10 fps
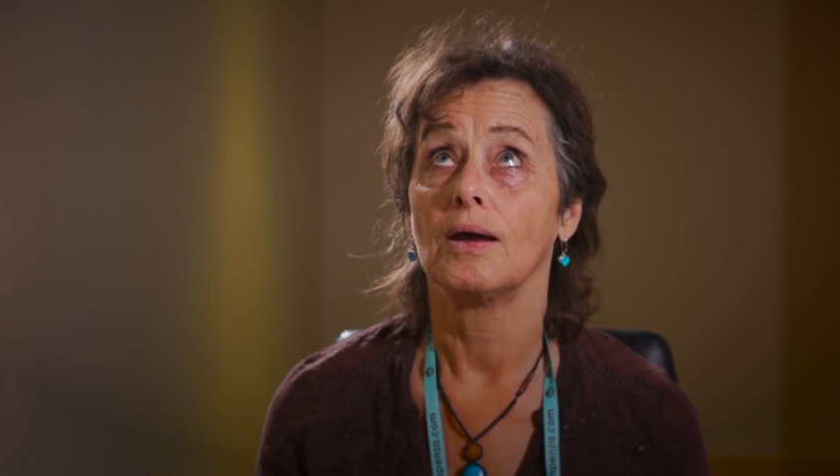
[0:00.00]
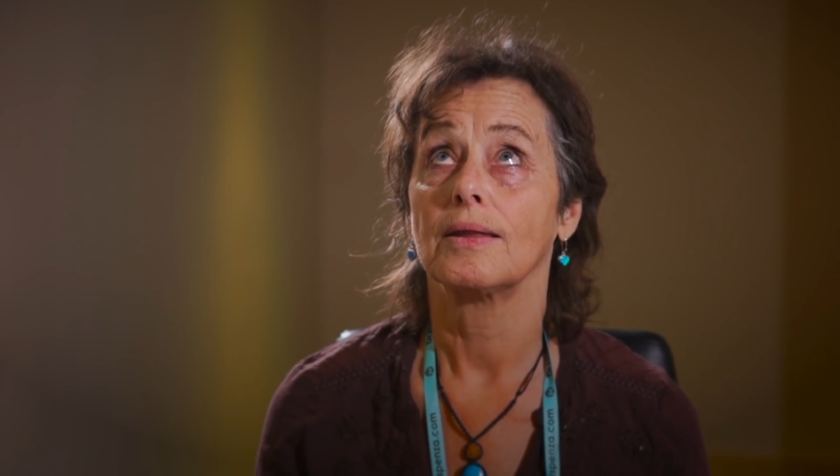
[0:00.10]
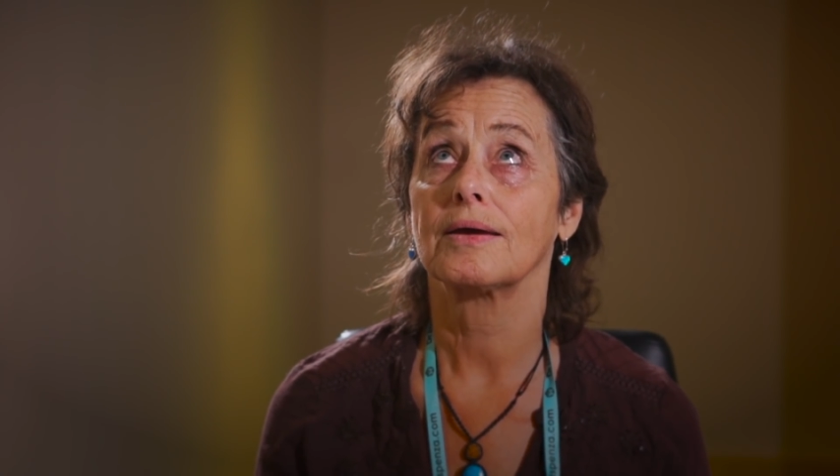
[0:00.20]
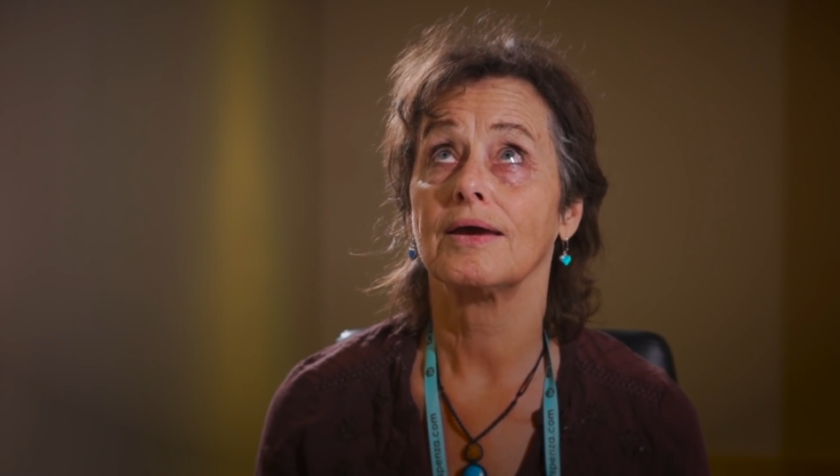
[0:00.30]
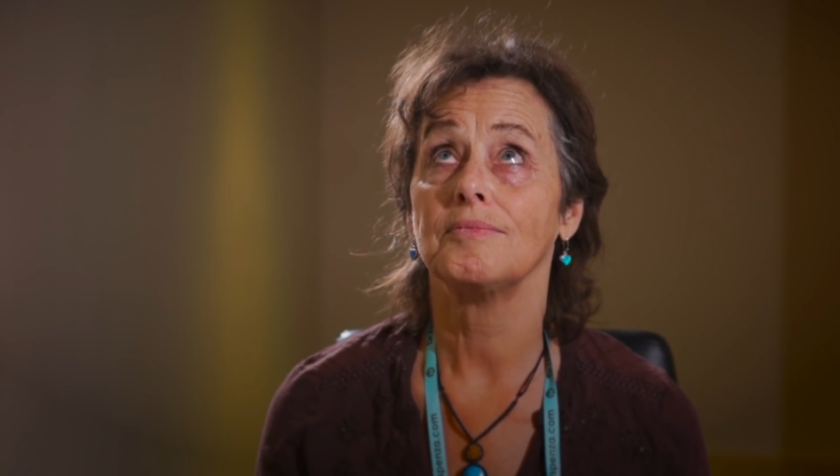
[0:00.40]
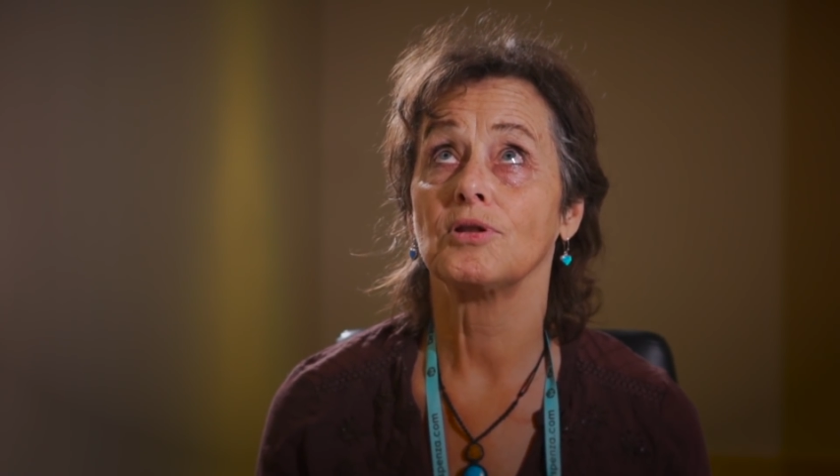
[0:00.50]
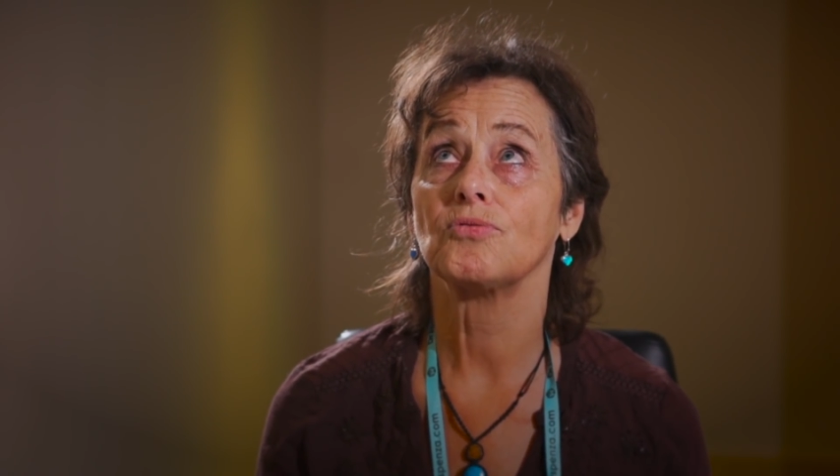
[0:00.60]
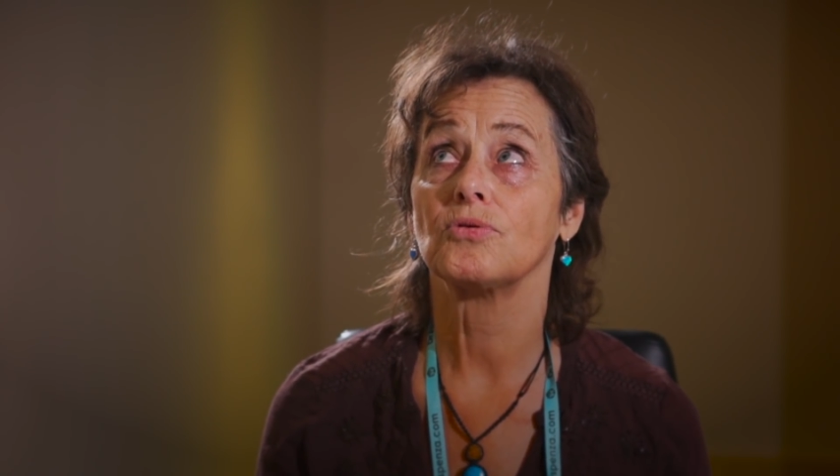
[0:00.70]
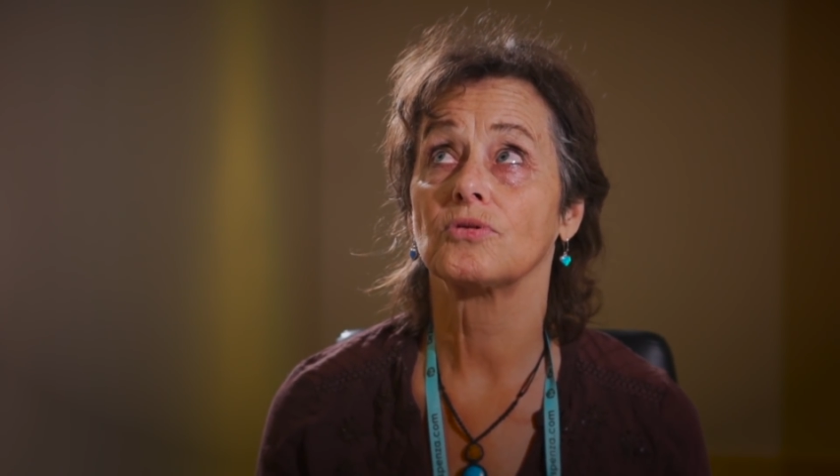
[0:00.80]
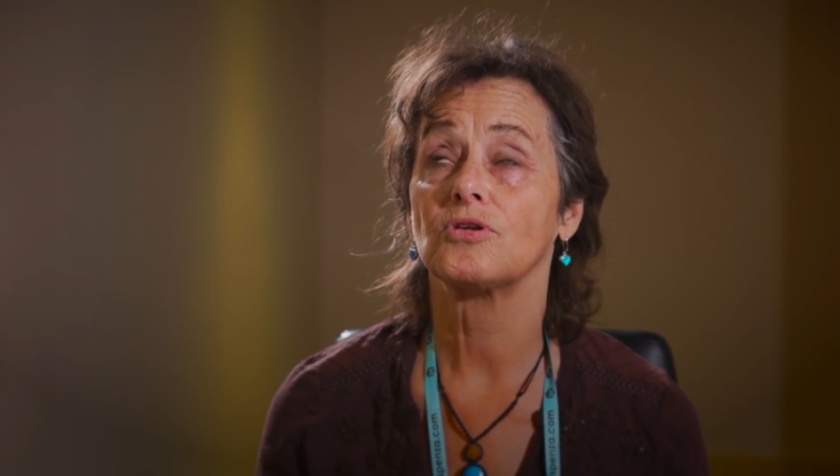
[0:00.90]
that came in
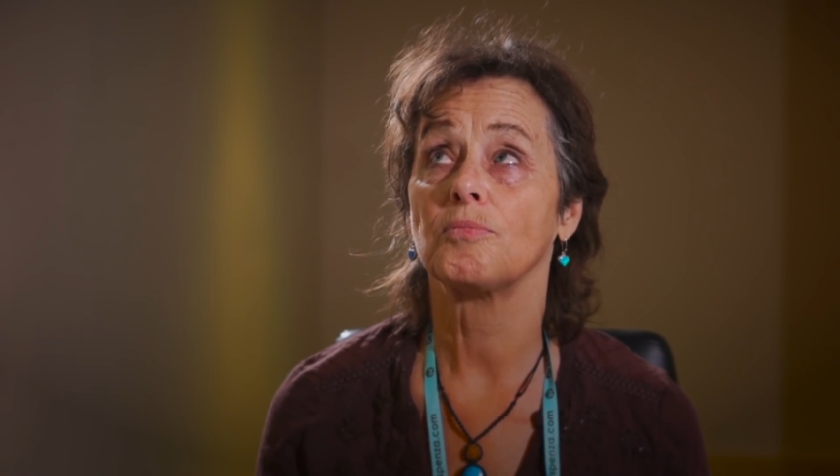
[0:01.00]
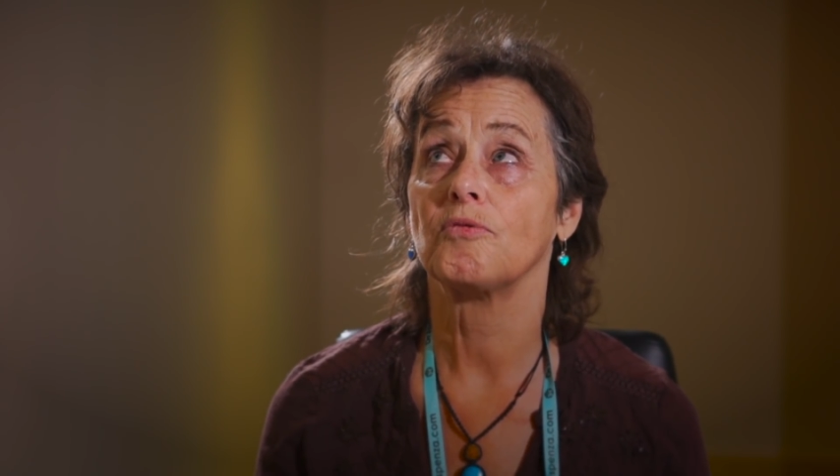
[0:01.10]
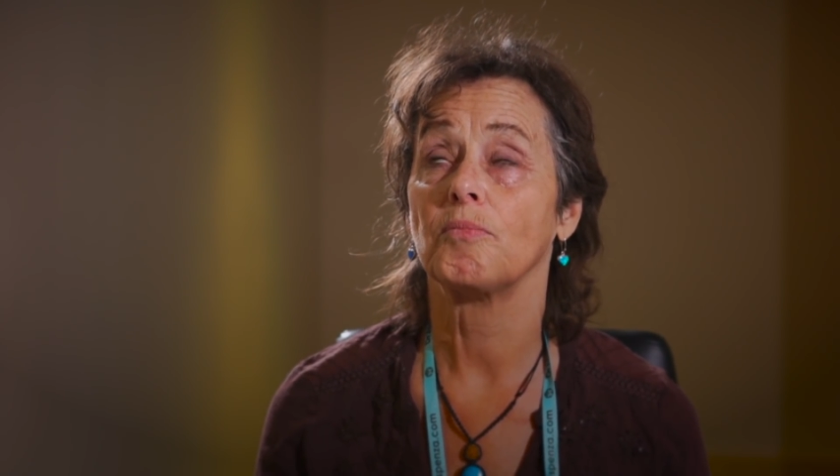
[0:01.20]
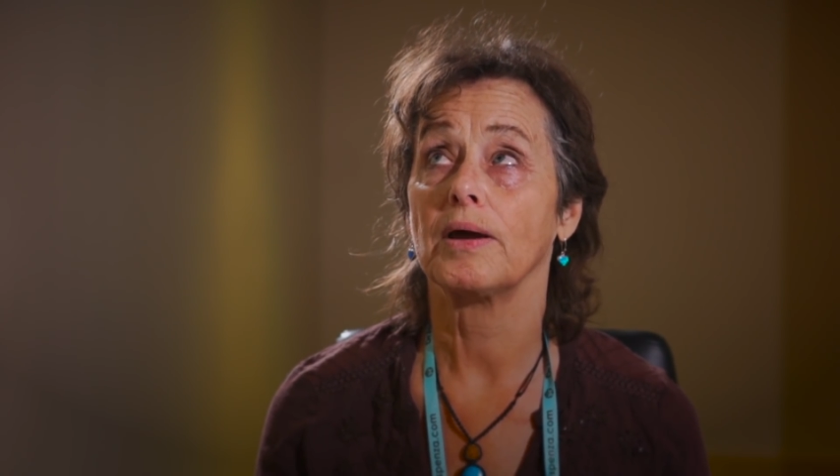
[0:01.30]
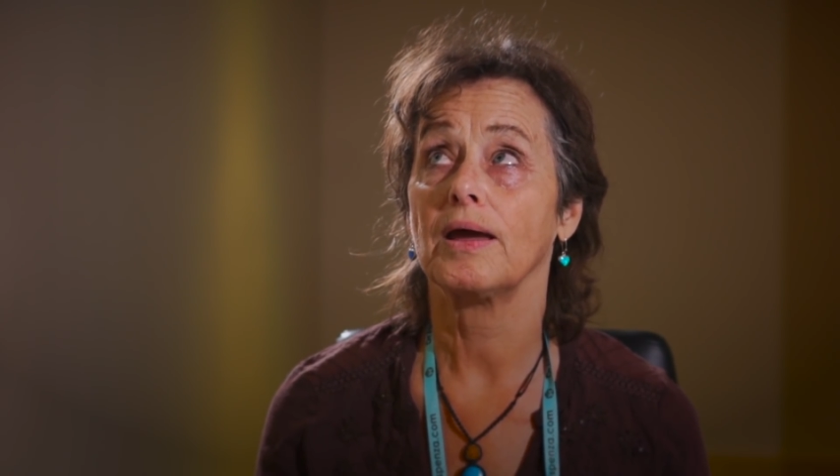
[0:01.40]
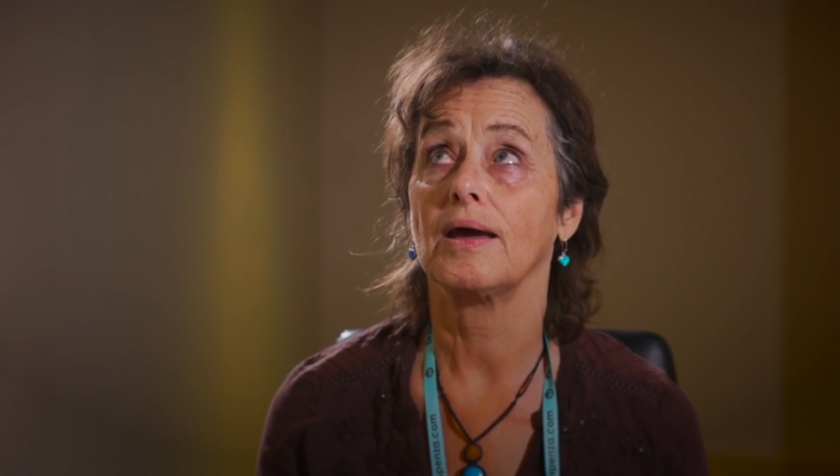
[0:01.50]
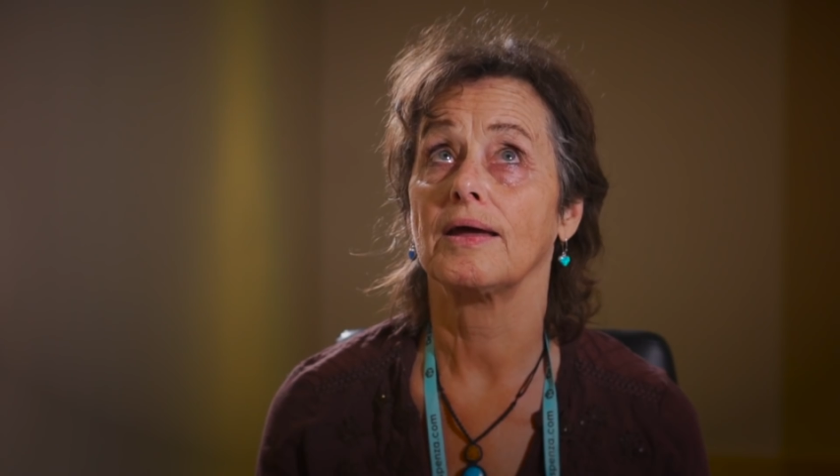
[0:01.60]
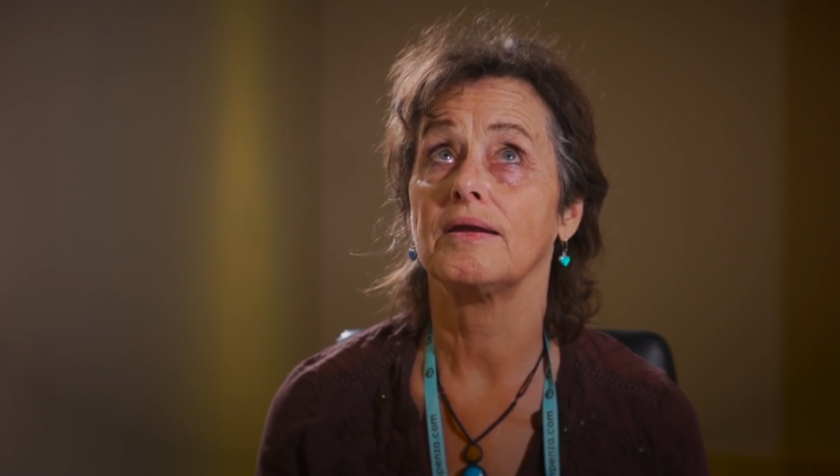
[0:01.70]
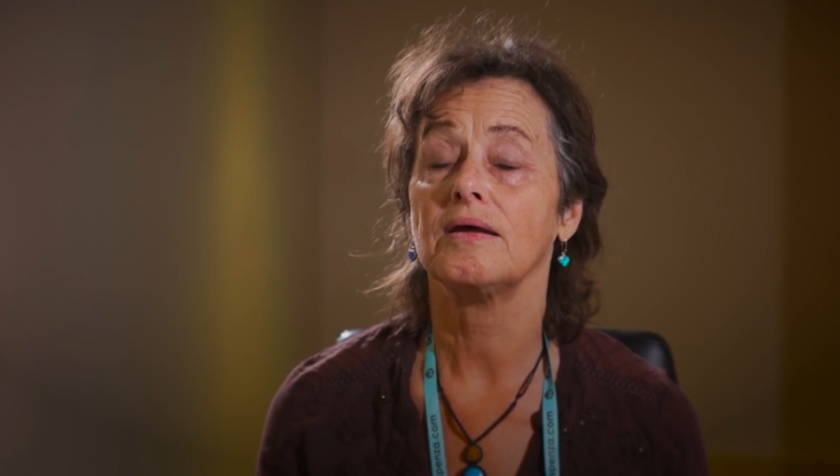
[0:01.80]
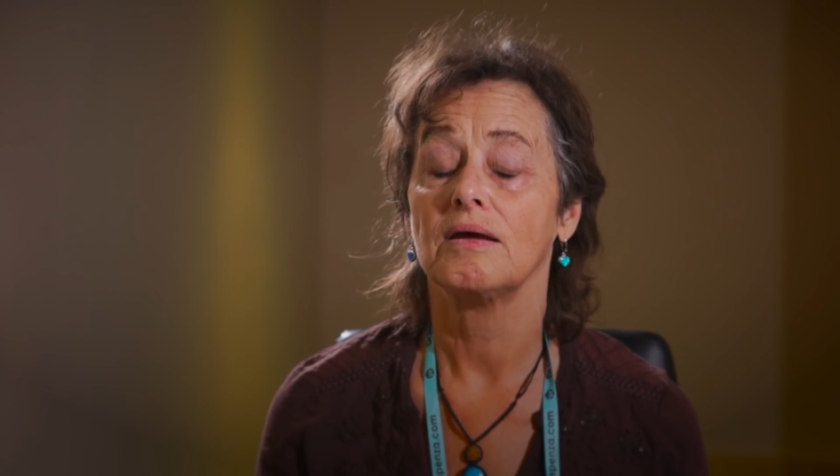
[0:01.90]
through the top of my
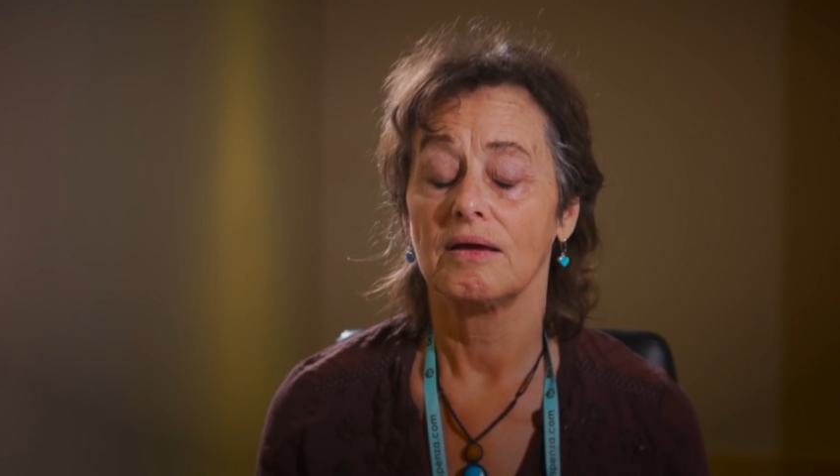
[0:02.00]
head,